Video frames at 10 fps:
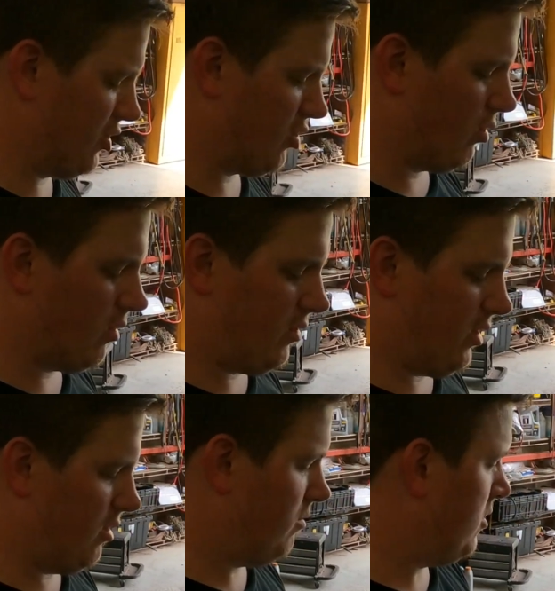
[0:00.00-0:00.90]
short, you
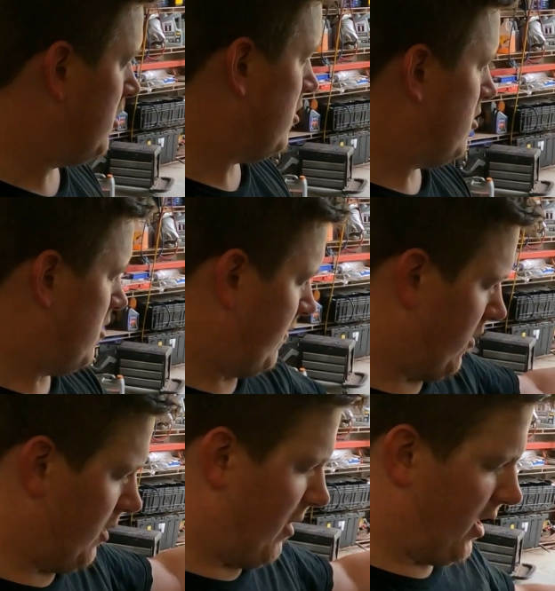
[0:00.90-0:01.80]
know,
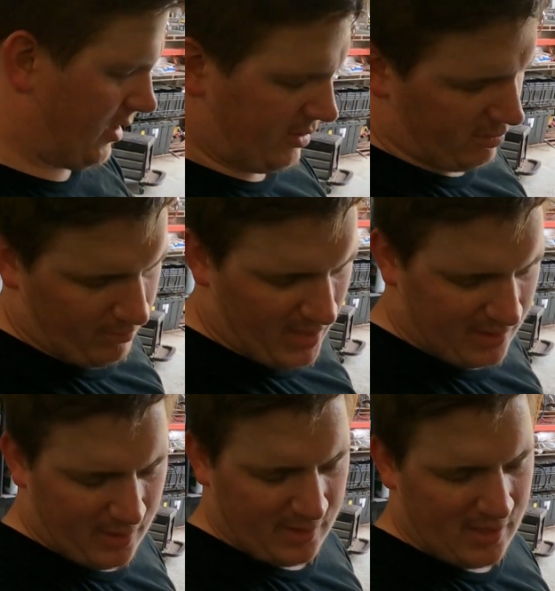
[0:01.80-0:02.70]
for anybody, so it makes
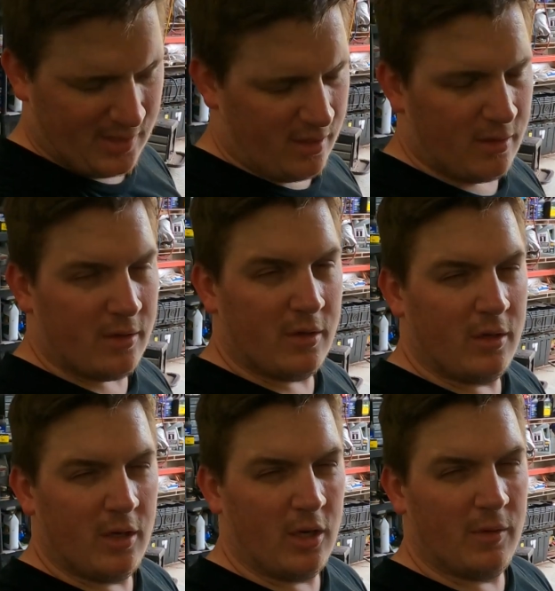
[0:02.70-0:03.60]
things easy
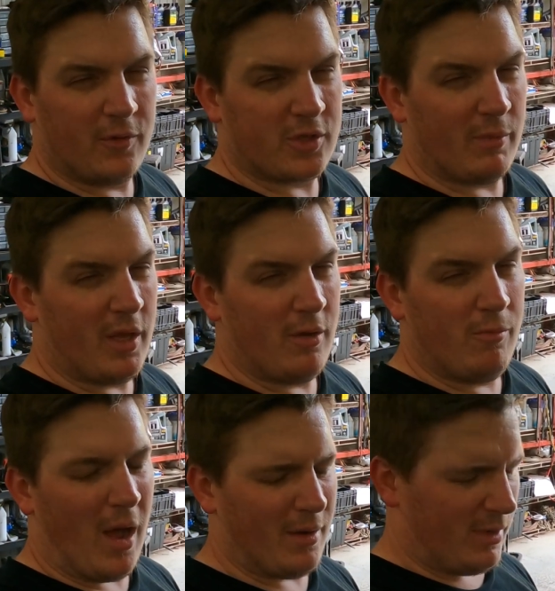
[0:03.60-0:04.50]
for somebody that
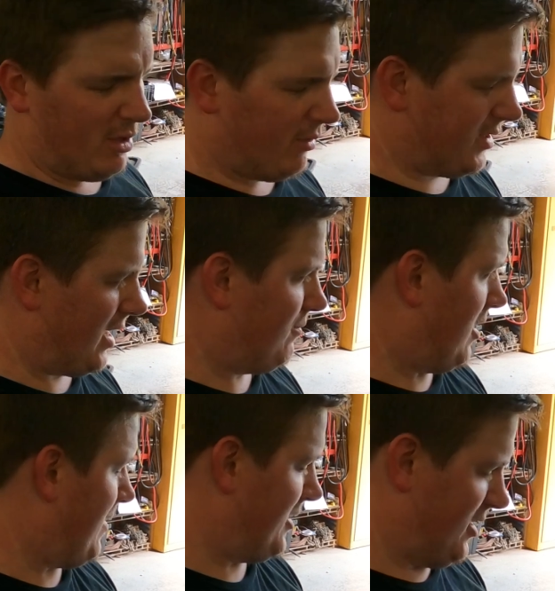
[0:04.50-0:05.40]
might be doing the same
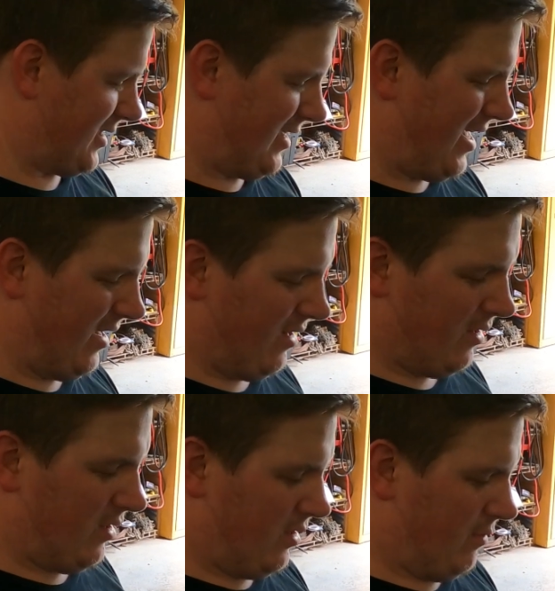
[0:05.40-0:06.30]
job I just did.
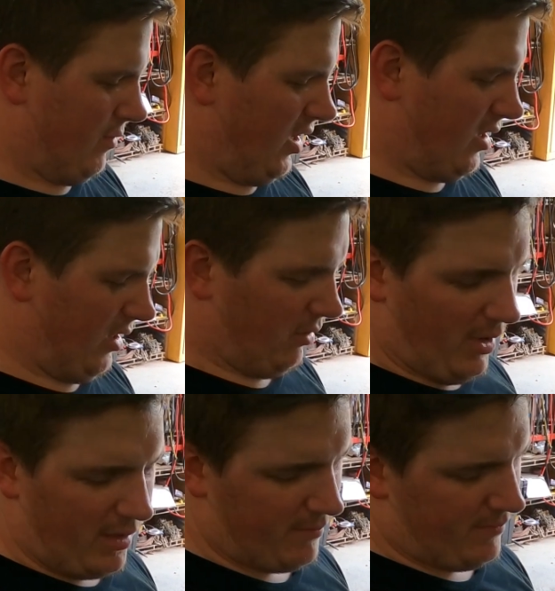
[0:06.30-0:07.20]
But either
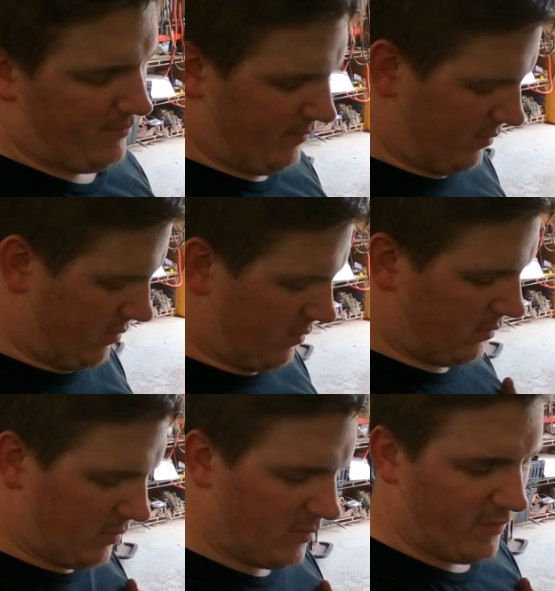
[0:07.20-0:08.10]
way,
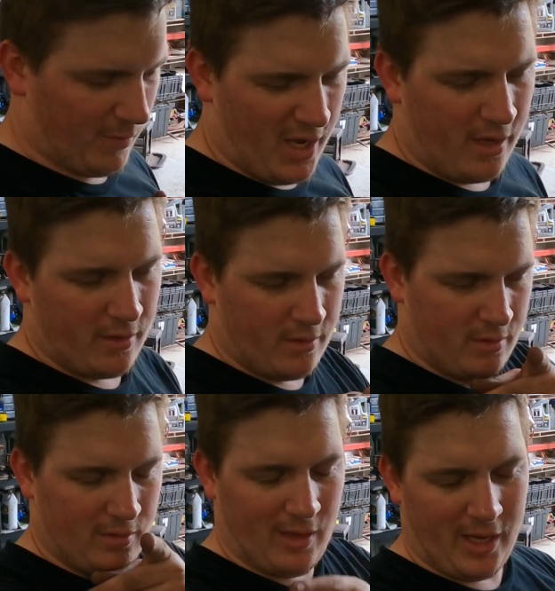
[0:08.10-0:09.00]
for me,
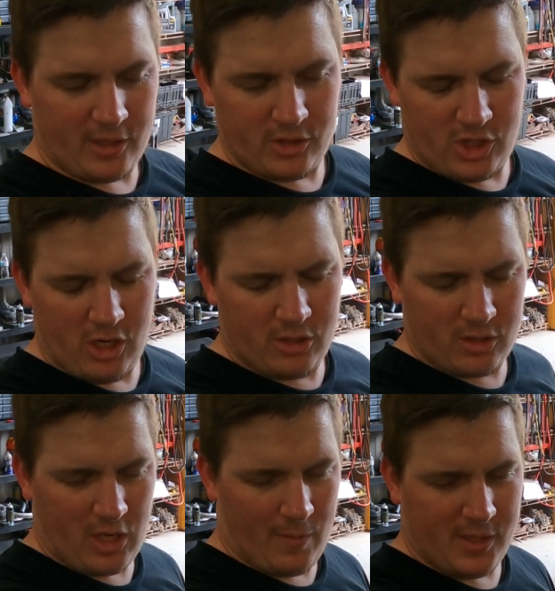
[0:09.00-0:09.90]
like, share,
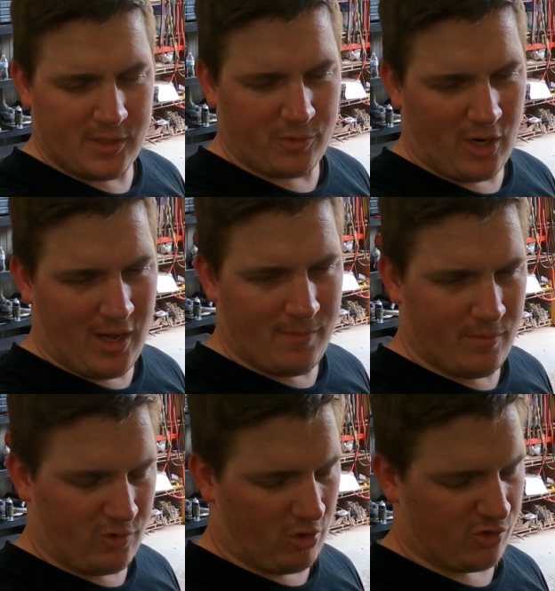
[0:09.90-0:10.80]
comment, subscribe,
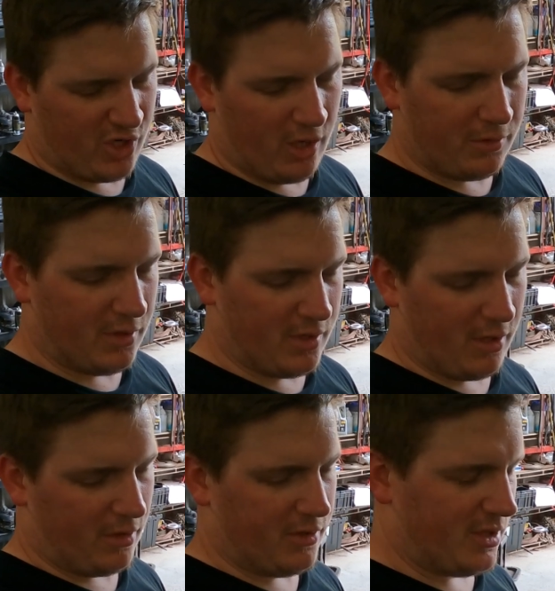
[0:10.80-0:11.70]
grows the channel, does all
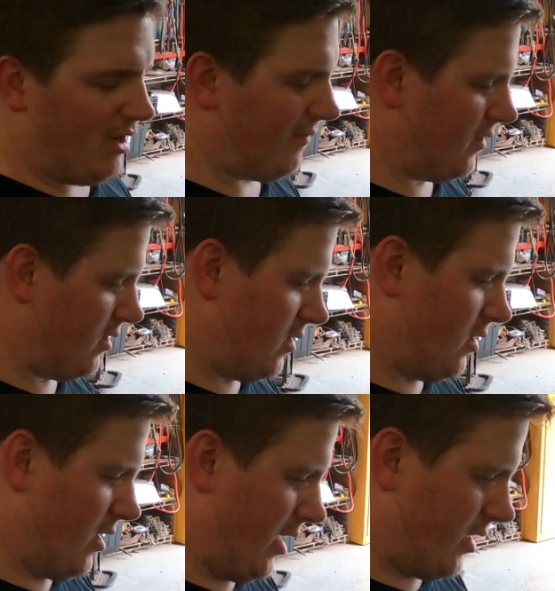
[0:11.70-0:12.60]
the good stuff,
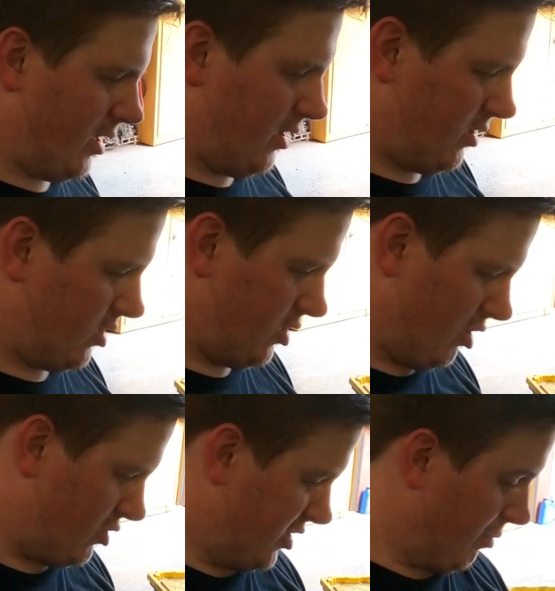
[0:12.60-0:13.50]
and
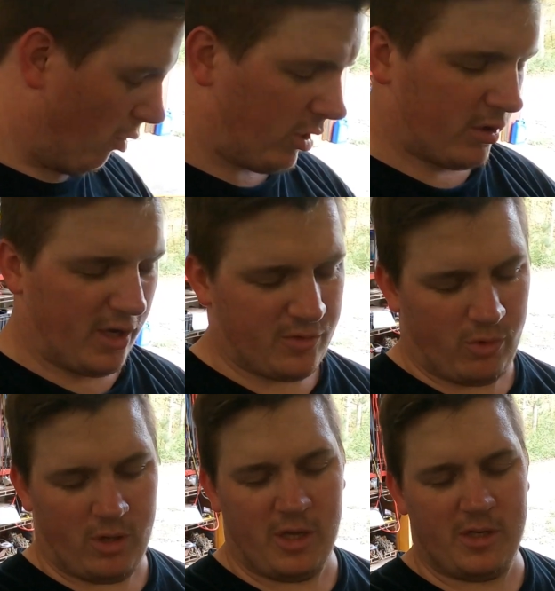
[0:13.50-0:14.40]
shows support as
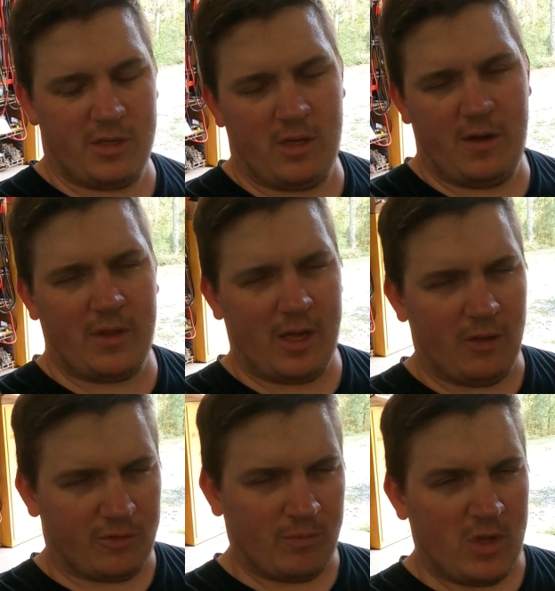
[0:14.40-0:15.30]
well as everything
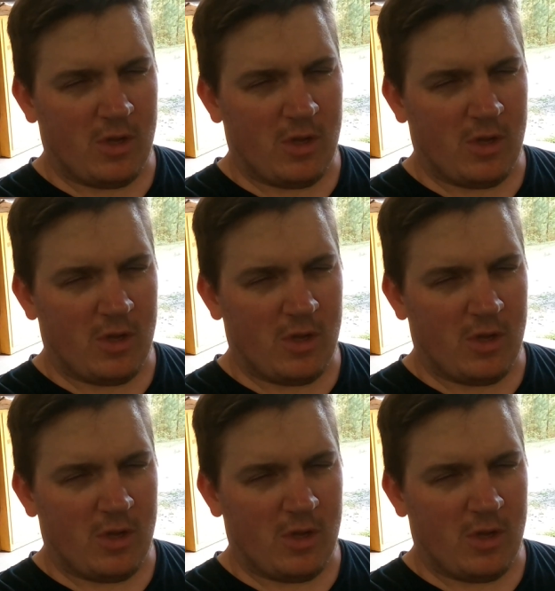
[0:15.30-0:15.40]
else.